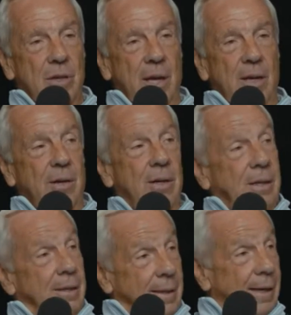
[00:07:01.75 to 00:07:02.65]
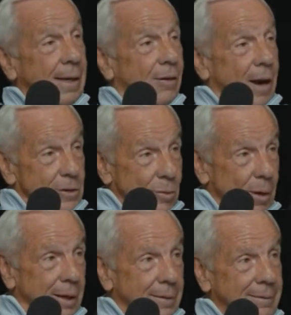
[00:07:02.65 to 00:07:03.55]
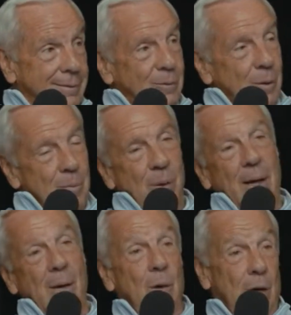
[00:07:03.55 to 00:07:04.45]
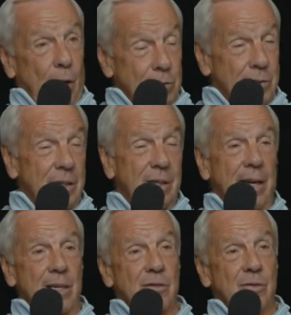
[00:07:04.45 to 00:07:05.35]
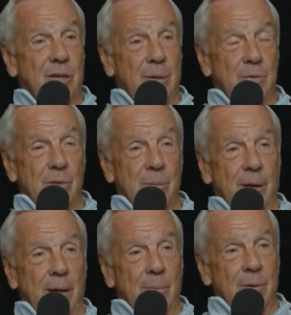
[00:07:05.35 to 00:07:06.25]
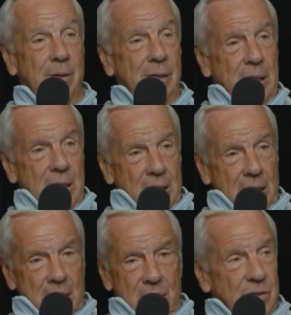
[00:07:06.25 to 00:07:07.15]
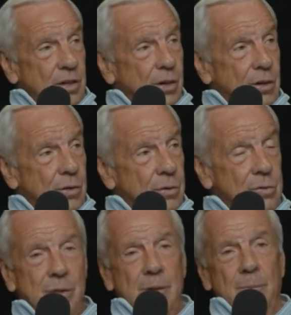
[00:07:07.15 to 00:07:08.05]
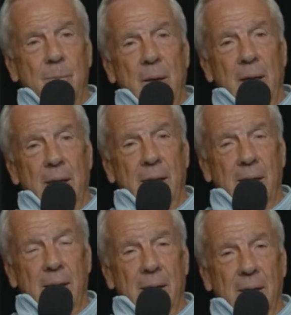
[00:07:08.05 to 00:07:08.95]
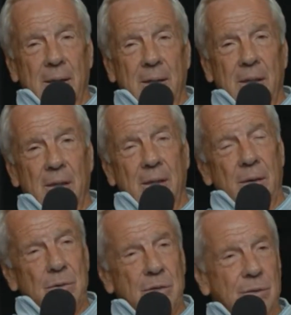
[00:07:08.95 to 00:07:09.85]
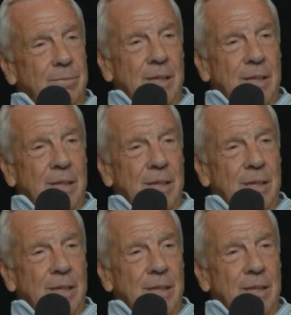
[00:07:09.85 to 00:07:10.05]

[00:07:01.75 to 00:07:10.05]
later, Nick had graduated. We'd lost in the national championship game to Syracuse. And it was a